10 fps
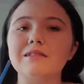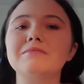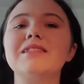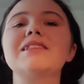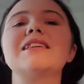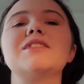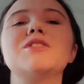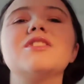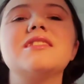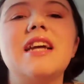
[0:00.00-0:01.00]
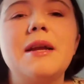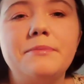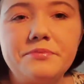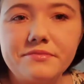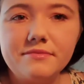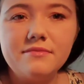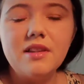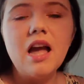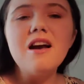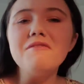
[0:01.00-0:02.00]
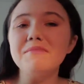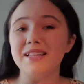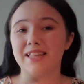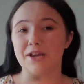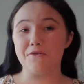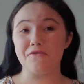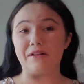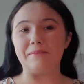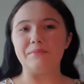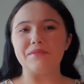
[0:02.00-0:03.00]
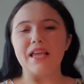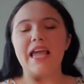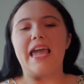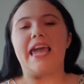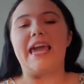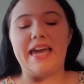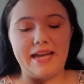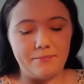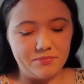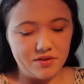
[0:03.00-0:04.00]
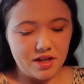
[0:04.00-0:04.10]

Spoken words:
I'll tell you guys a story time of my life, and